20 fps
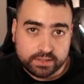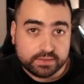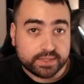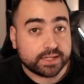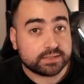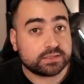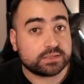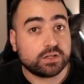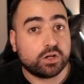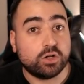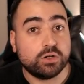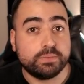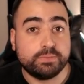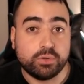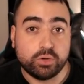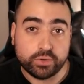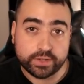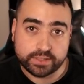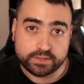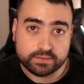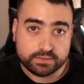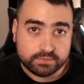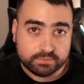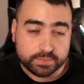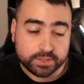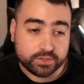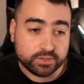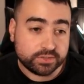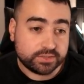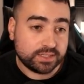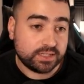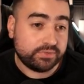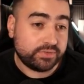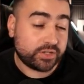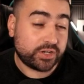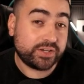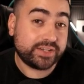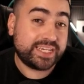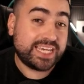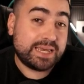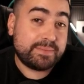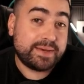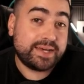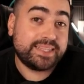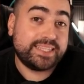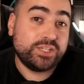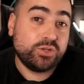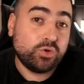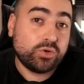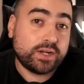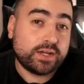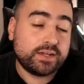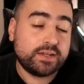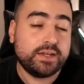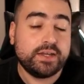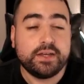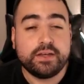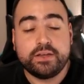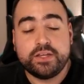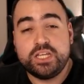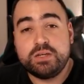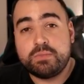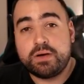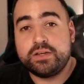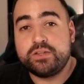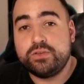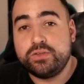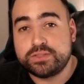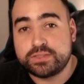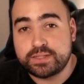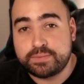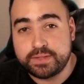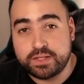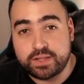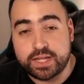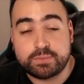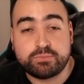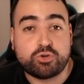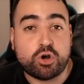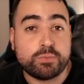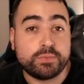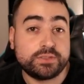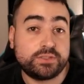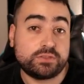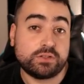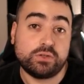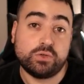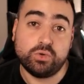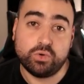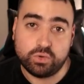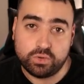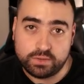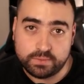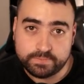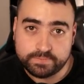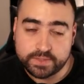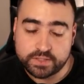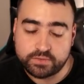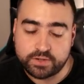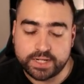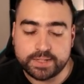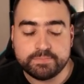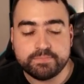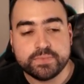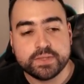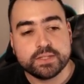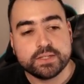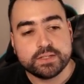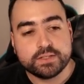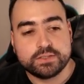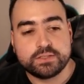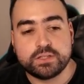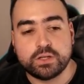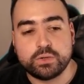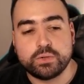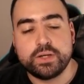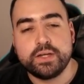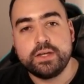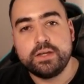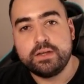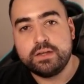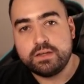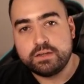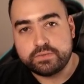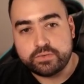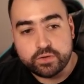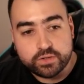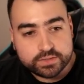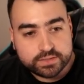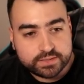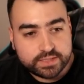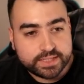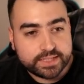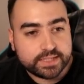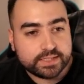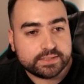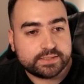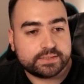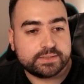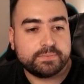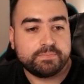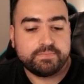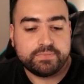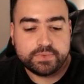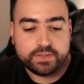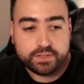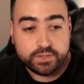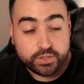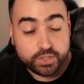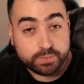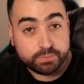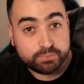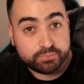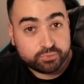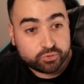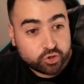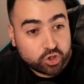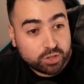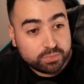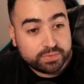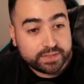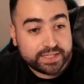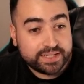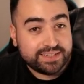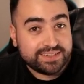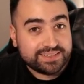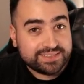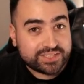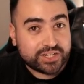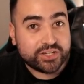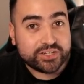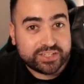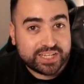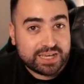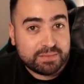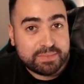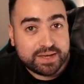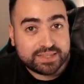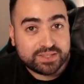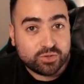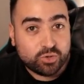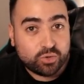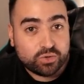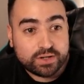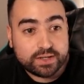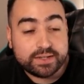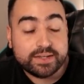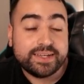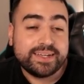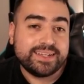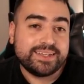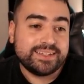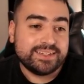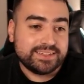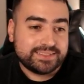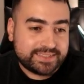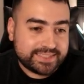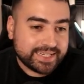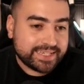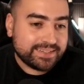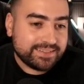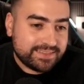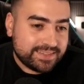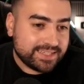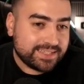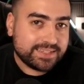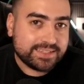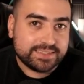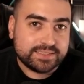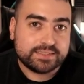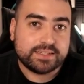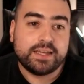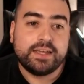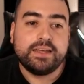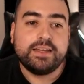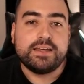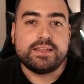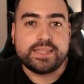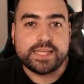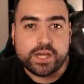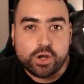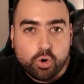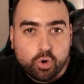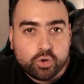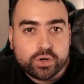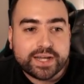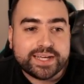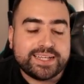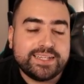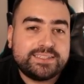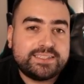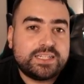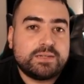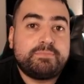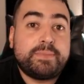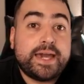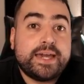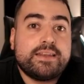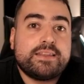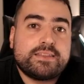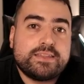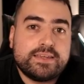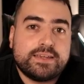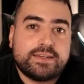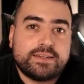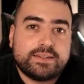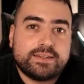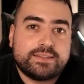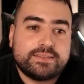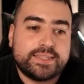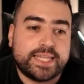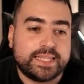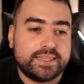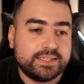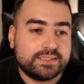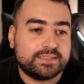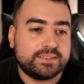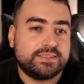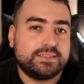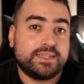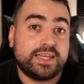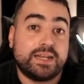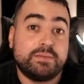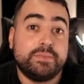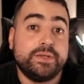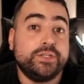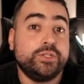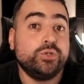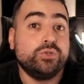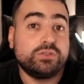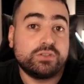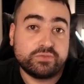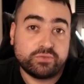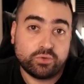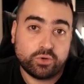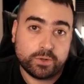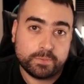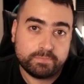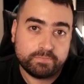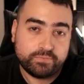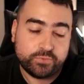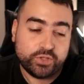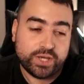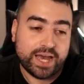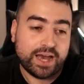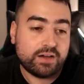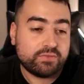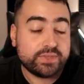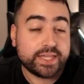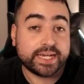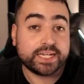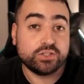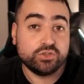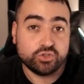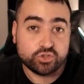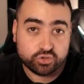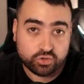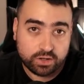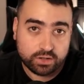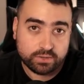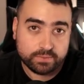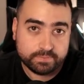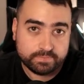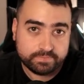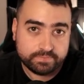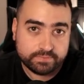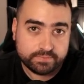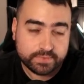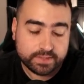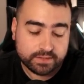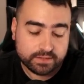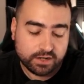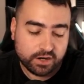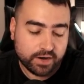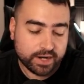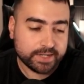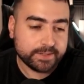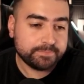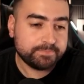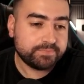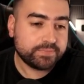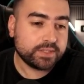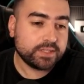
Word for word: That's the whole point. Because if you don't care about the order, you might use something like promise.all, right? So, first thing is you probably don't care about the order. Second thing is the order is the main thing that this is going to be used for. You have that control, all right?